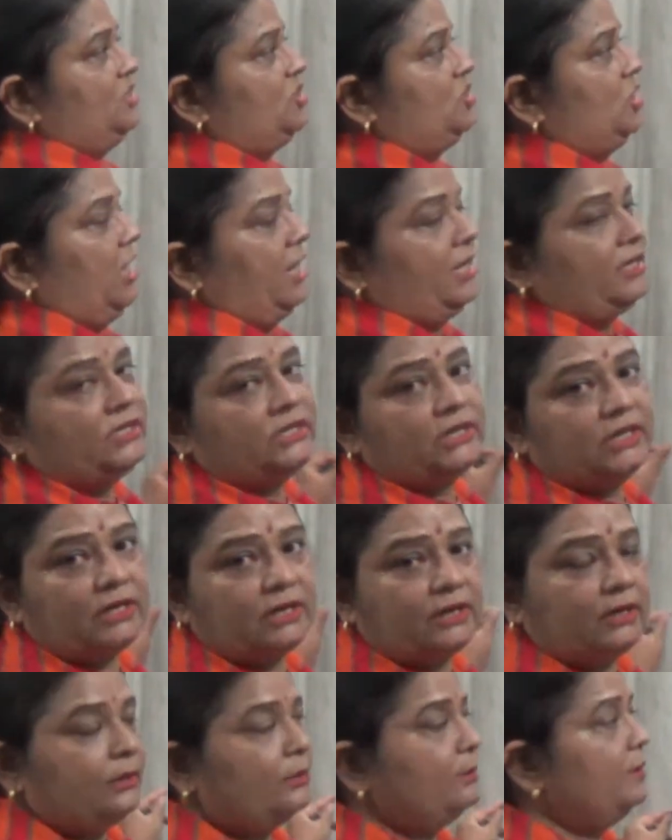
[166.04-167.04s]
charge.
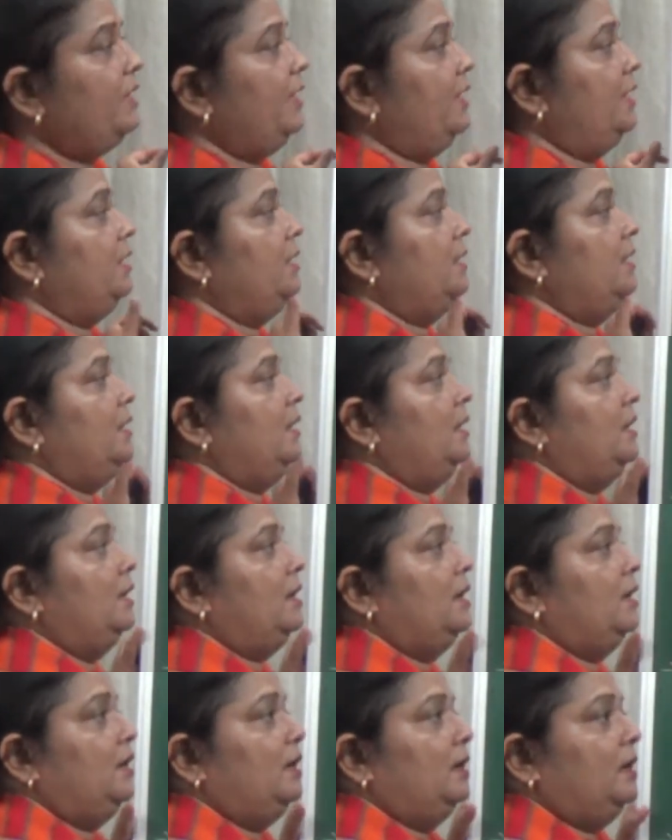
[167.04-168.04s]
Okay.
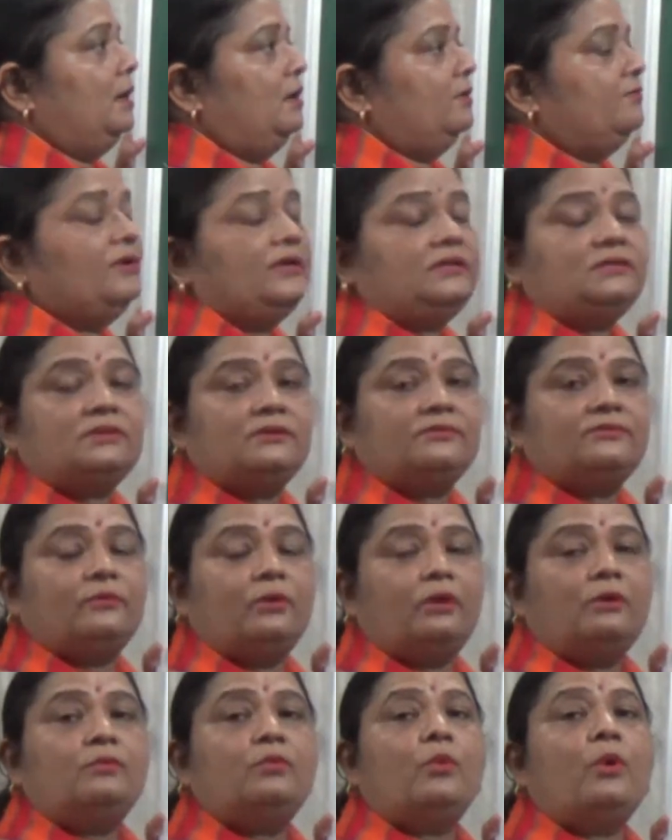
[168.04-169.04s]
First of
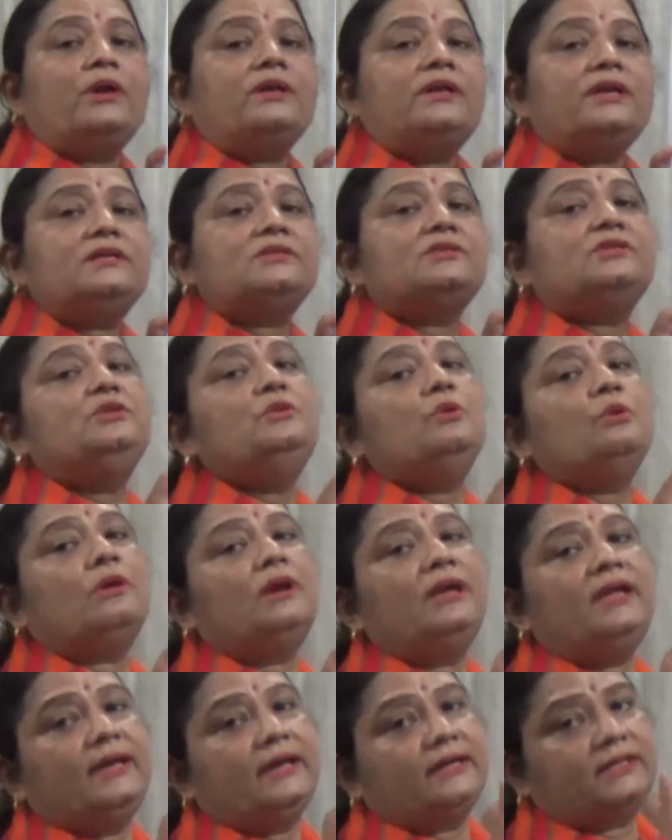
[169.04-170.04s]
all, what is
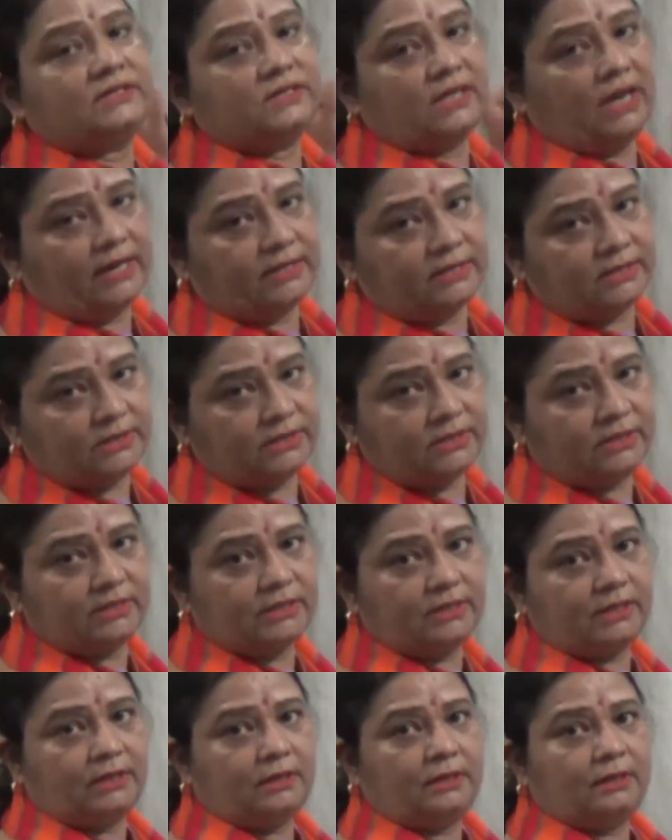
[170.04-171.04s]
nuclear charge?
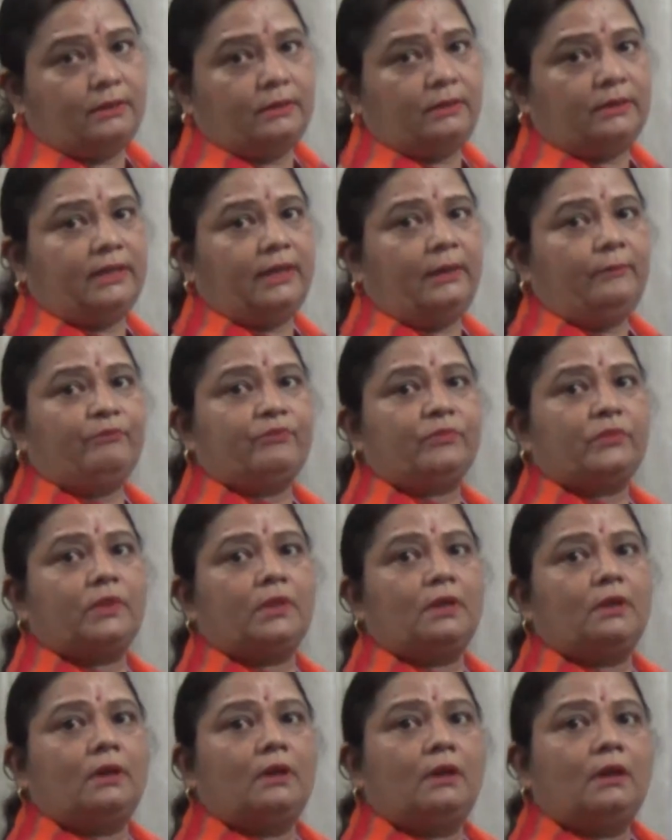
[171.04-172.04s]
Okay.
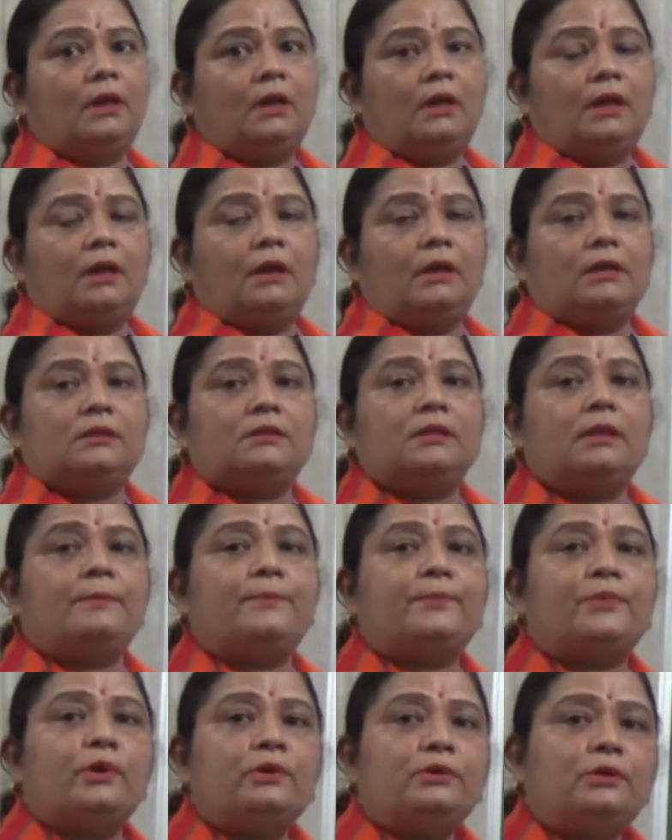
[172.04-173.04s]
The
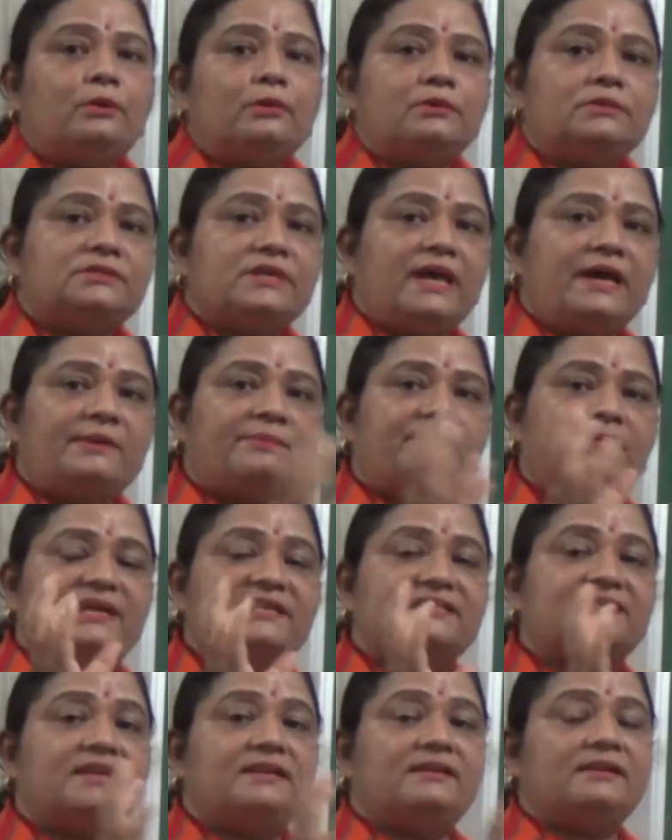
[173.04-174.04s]
protons are
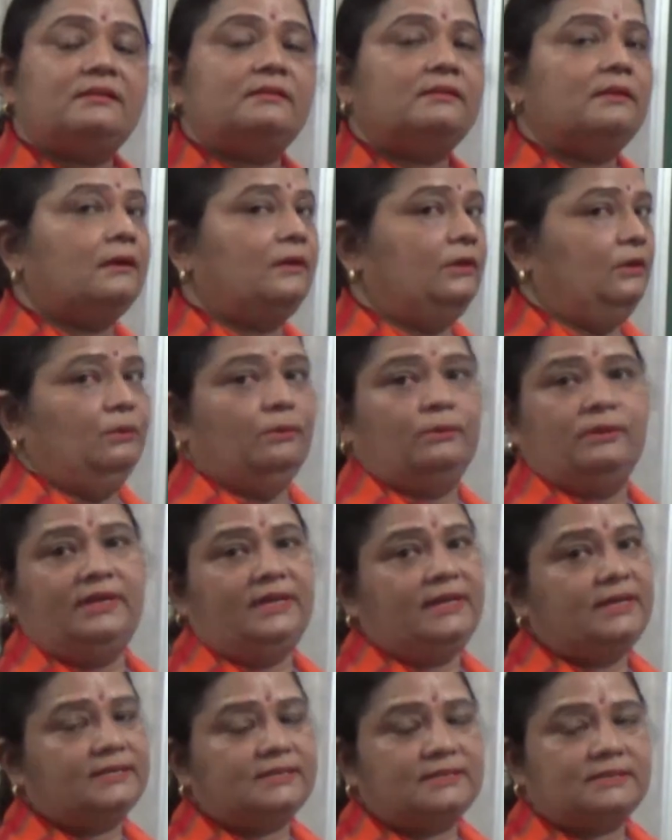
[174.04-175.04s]
present in the
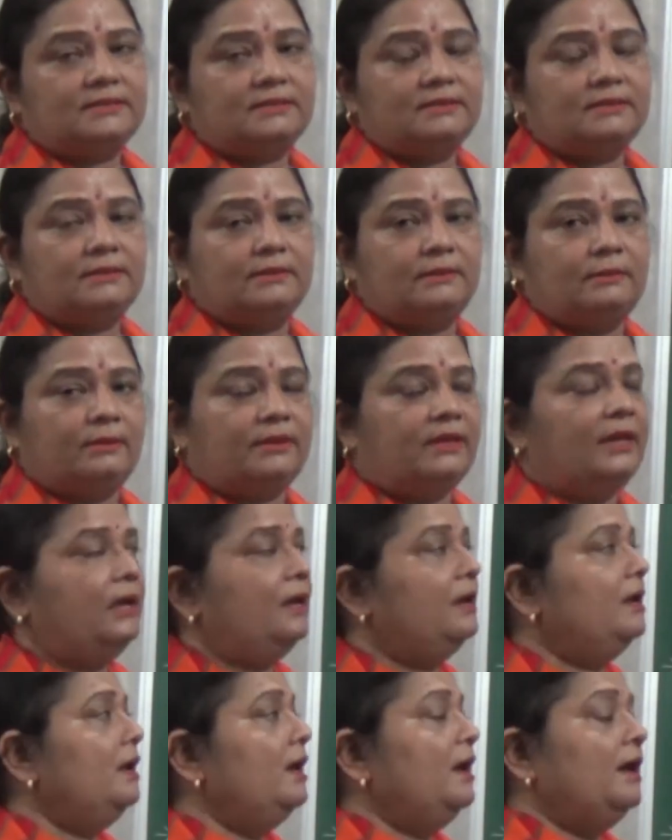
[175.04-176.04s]
nucleus, okay,
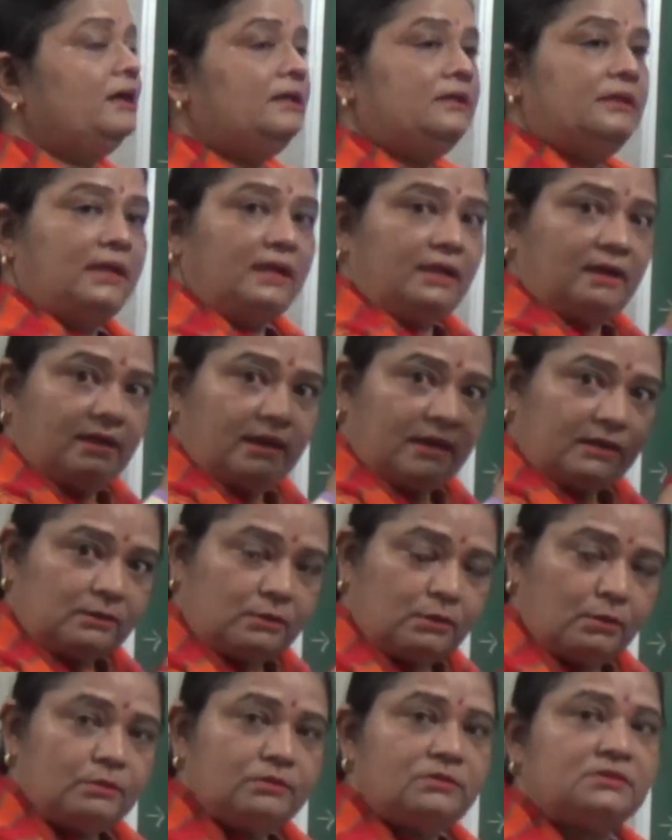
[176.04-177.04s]
the
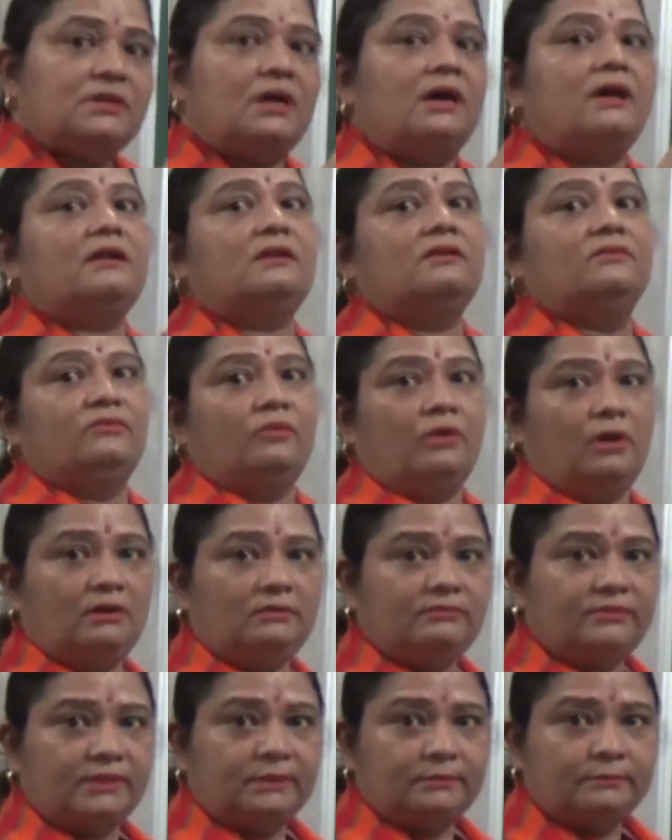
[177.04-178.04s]
electrons are
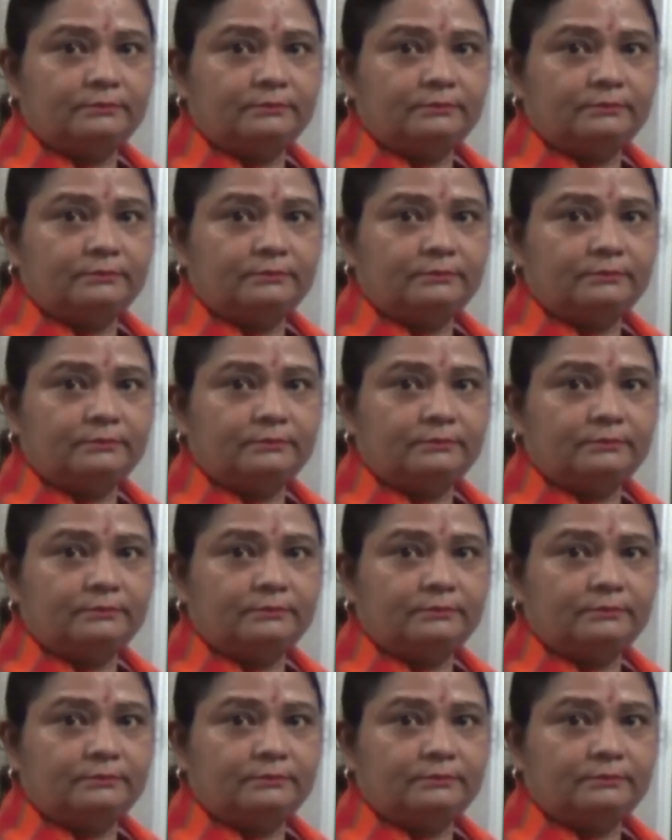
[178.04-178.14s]
revolving,